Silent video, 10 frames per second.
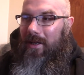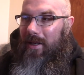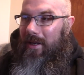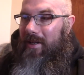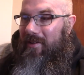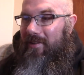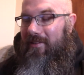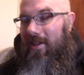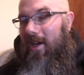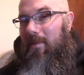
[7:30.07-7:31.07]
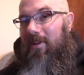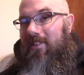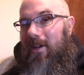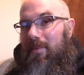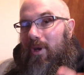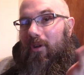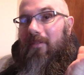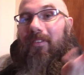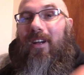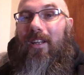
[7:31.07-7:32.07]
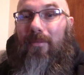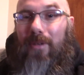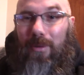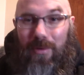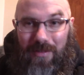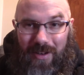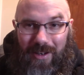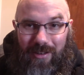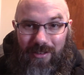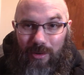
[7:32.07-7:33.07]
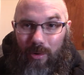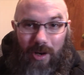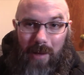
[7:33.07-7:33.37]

Hey, since I'm on the topic, finally read With Fire and Sword.